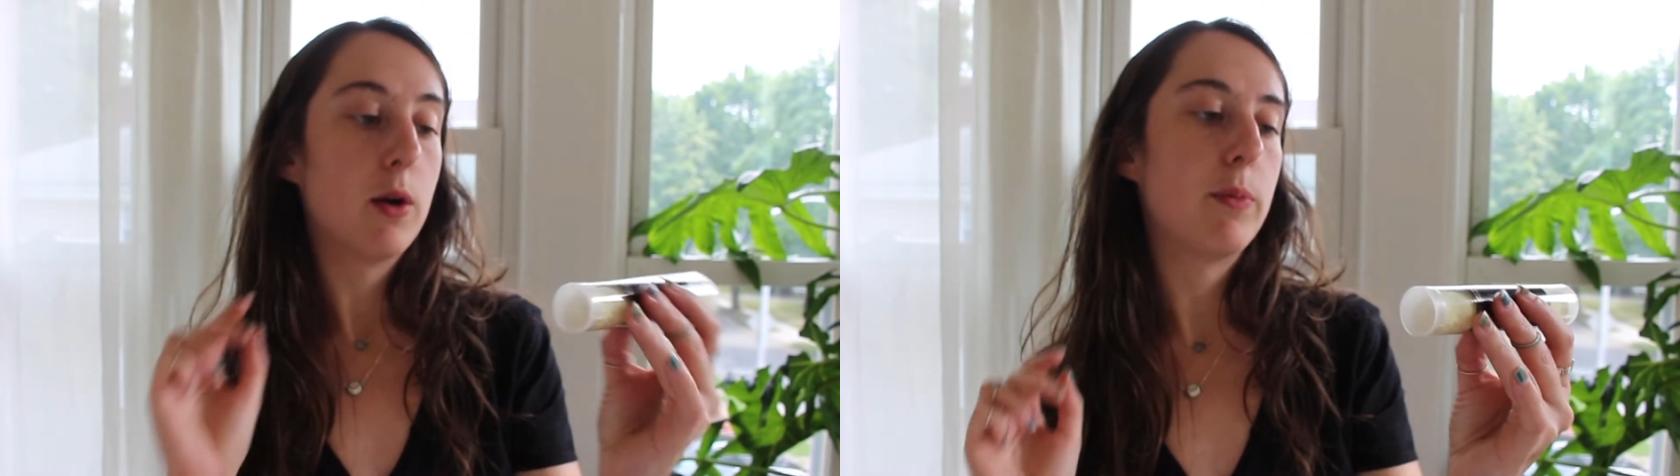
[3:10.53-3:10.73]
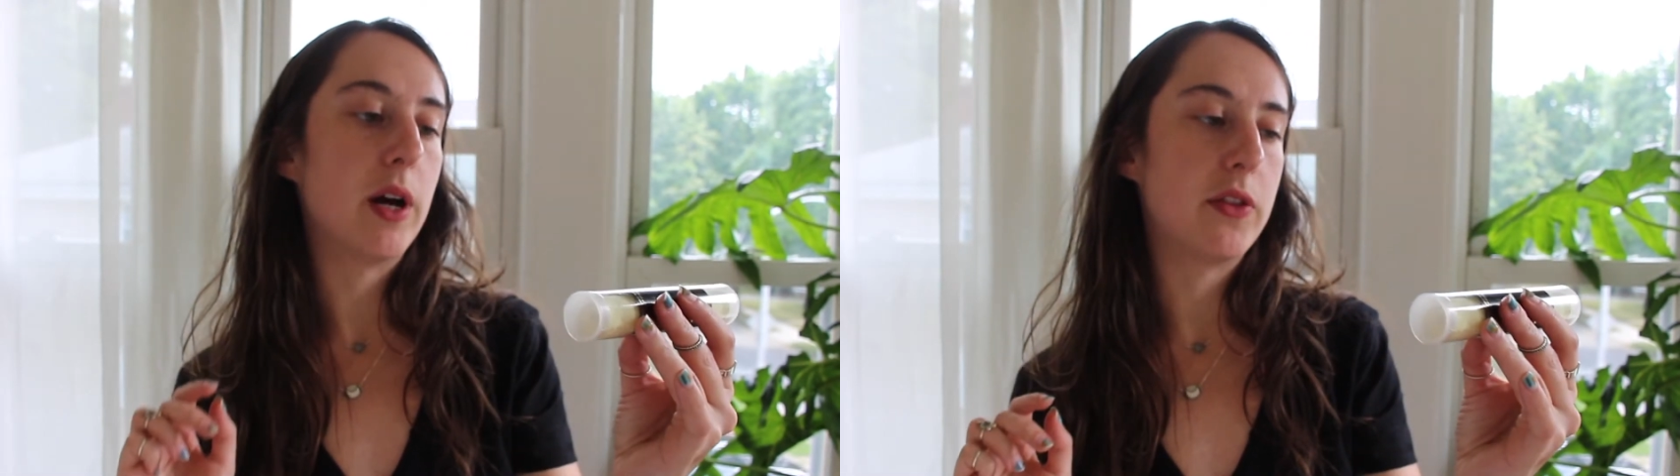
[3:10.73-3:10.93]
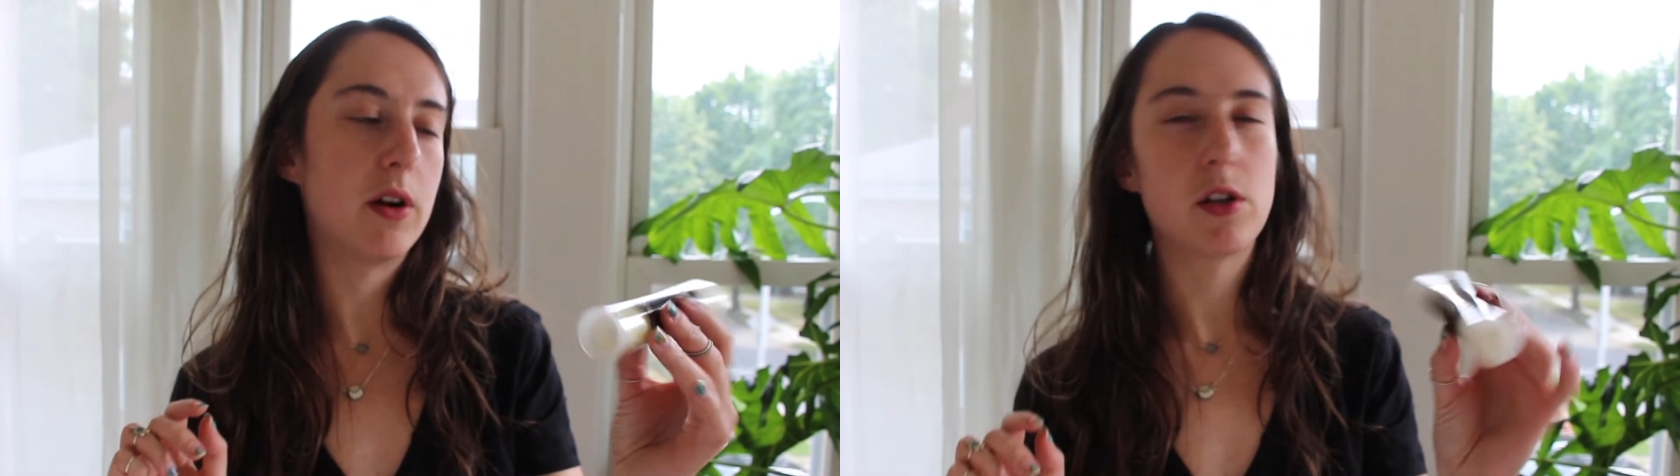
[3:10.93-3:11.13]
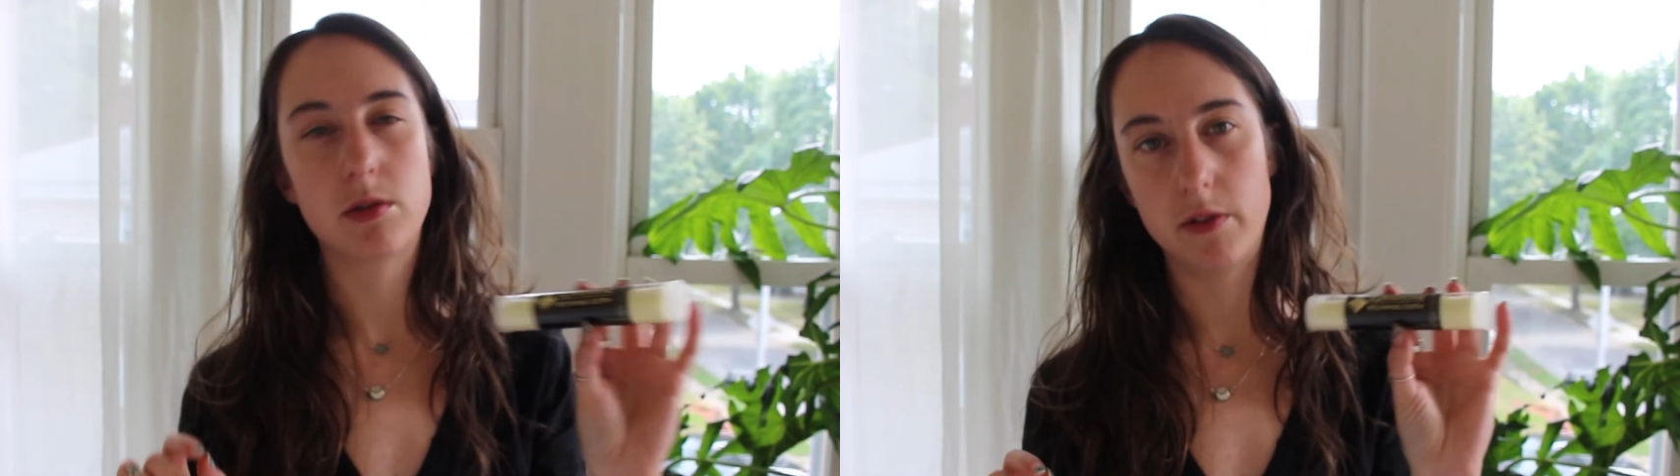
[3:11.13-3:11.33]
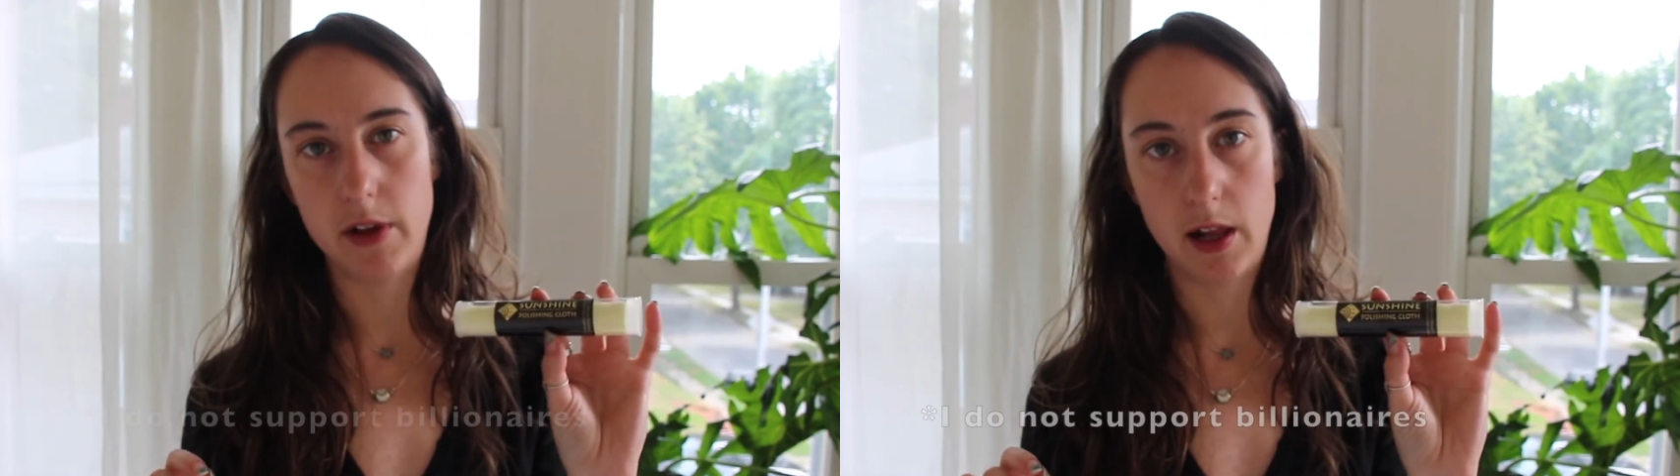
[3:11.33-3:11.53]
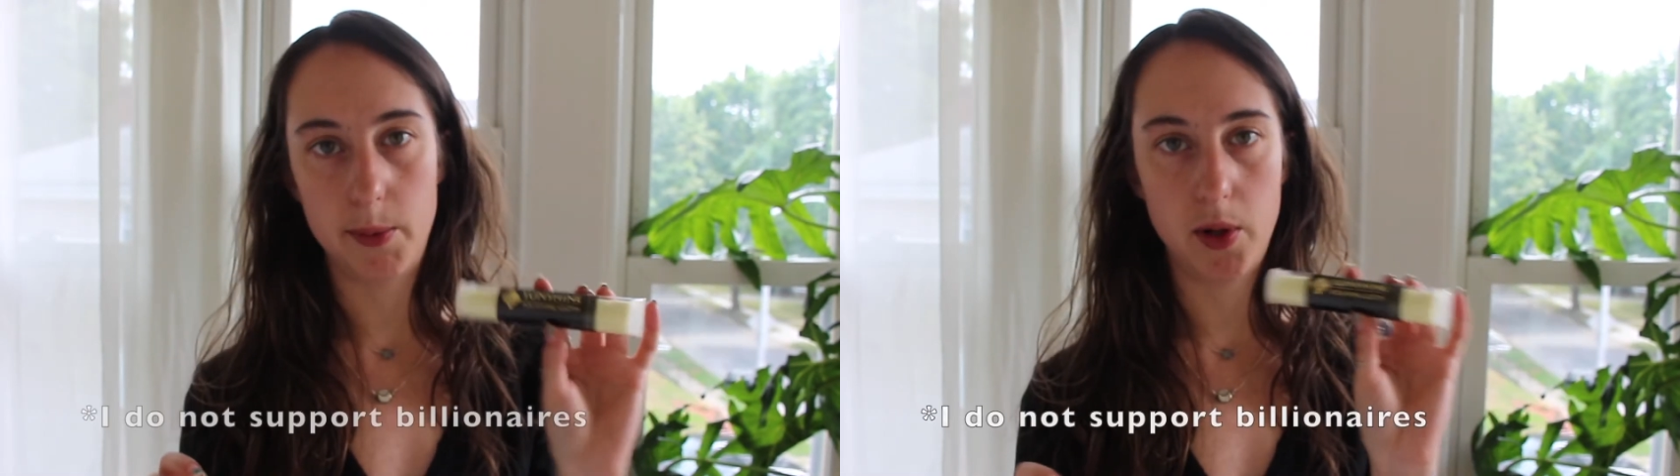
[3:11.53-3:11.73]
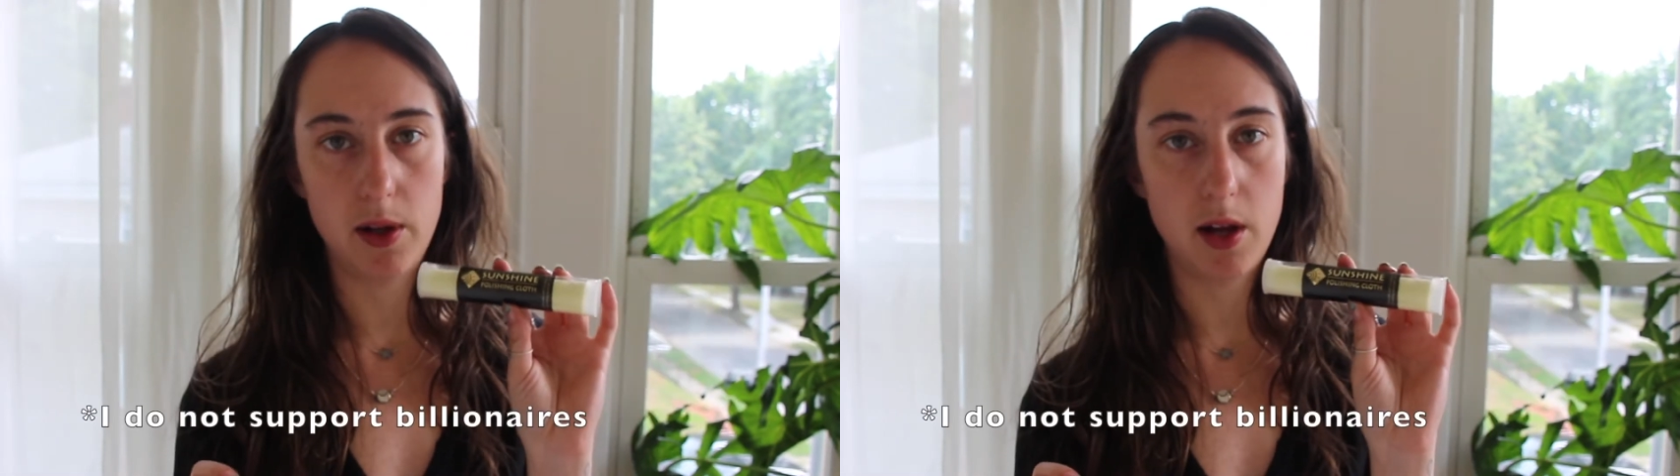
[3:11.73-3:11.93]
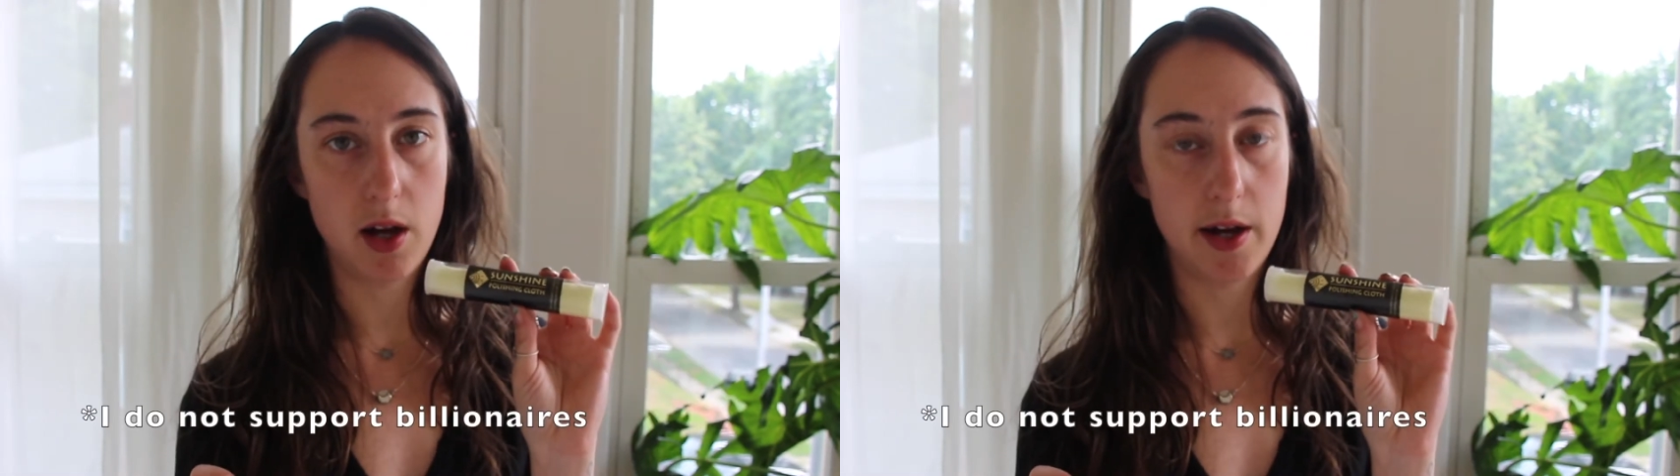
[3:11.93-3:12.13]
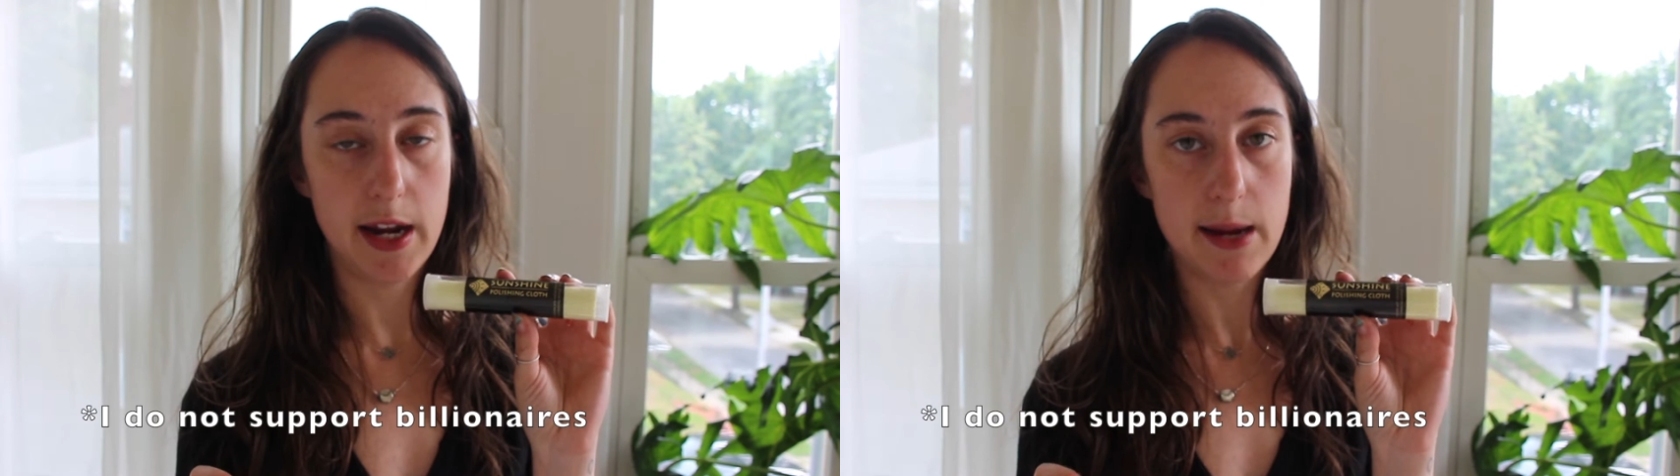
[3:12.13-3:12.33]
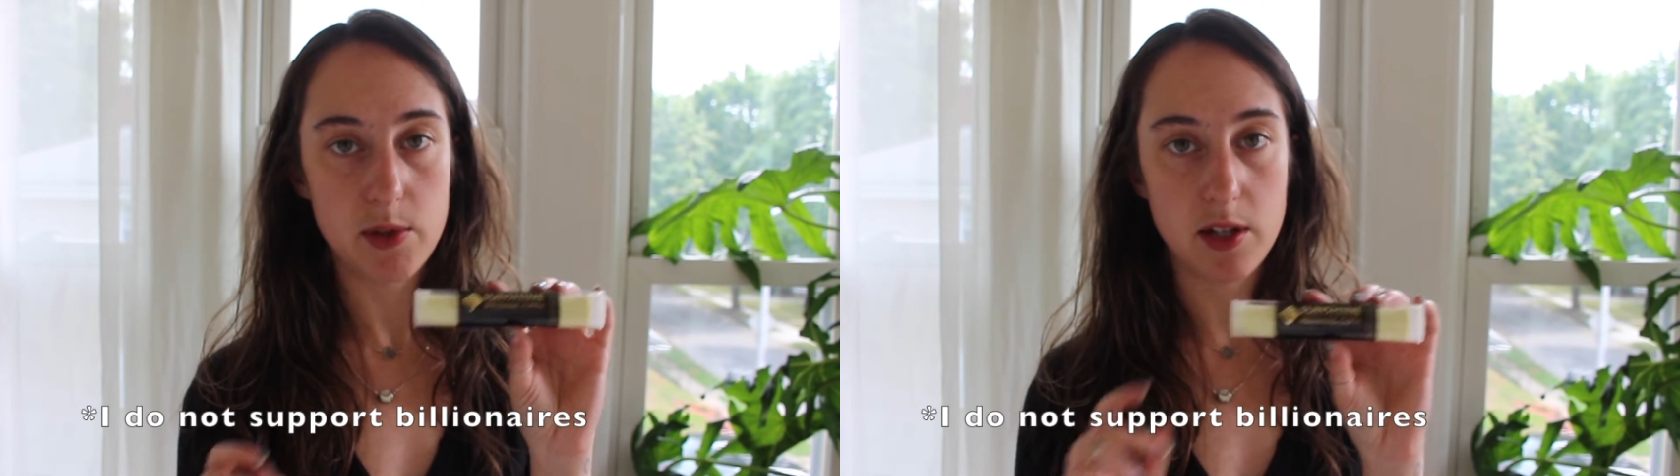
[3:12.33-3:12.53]
but they're also available on
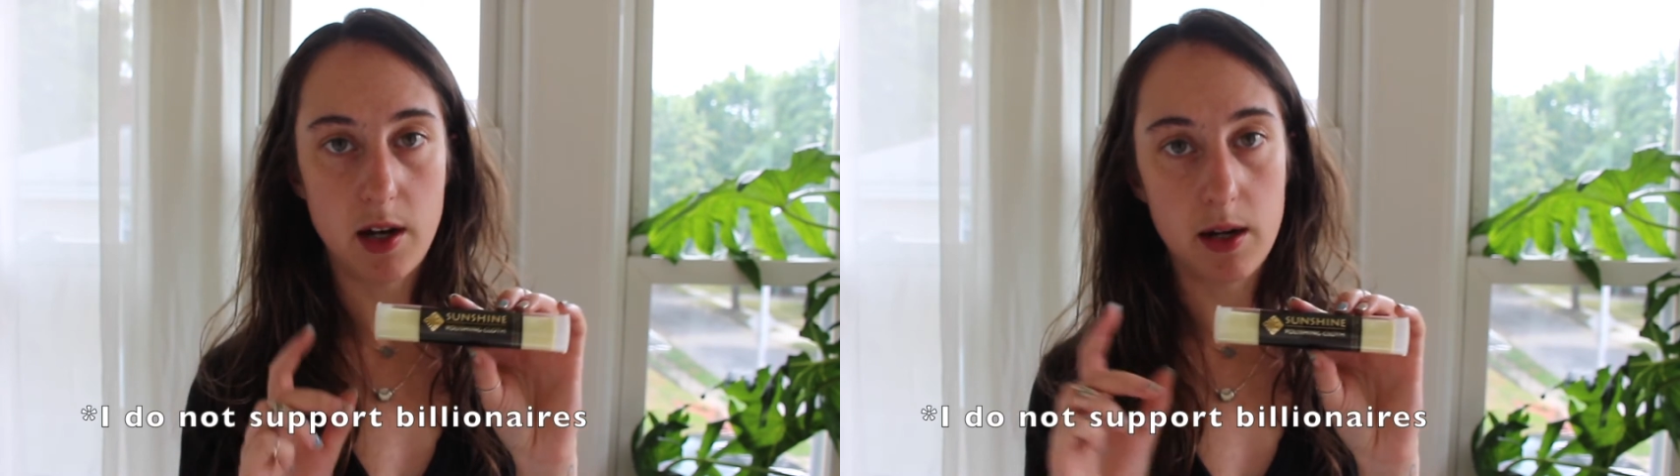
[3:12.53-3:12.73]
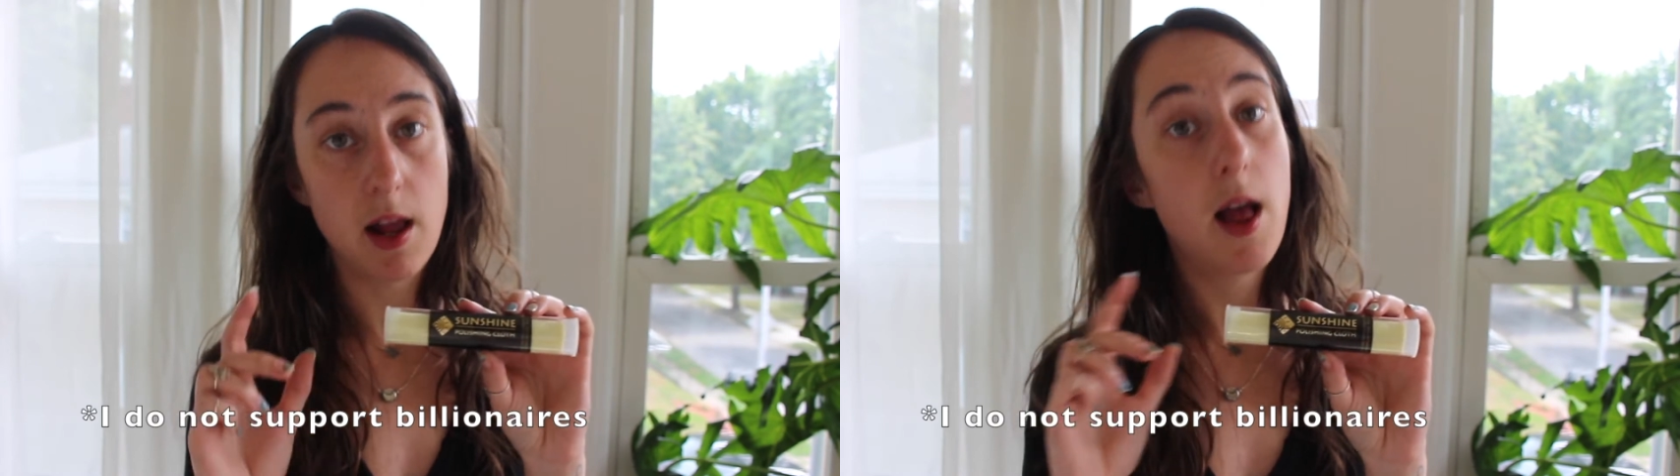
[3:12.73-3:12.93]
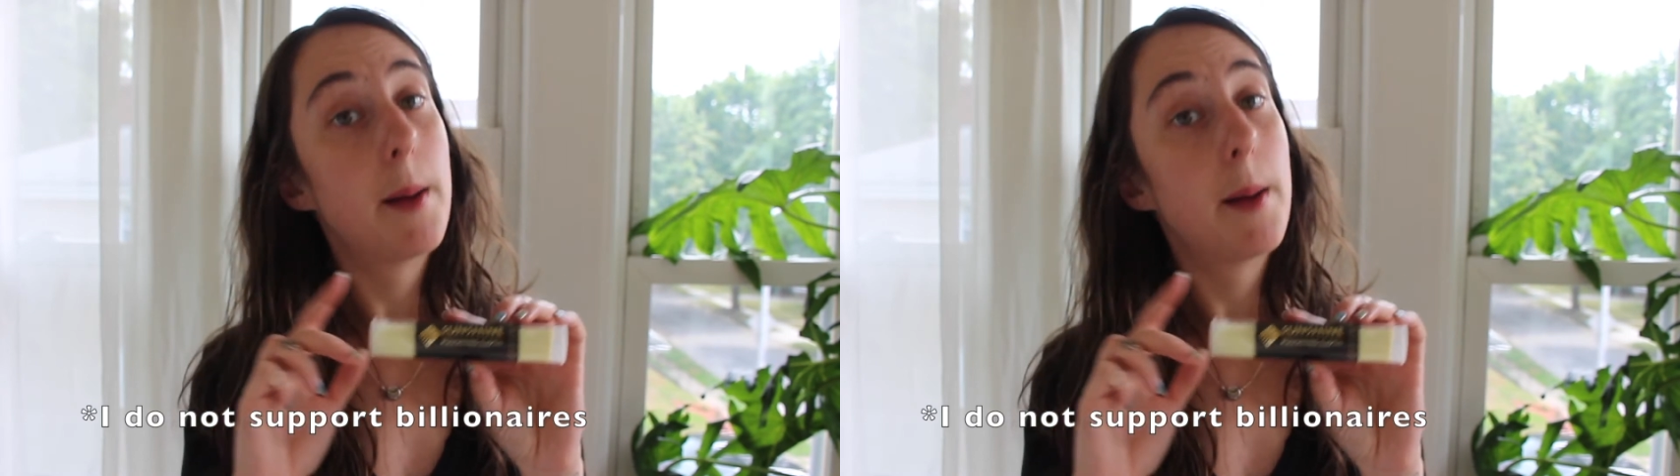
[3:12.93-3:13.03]
Amazon.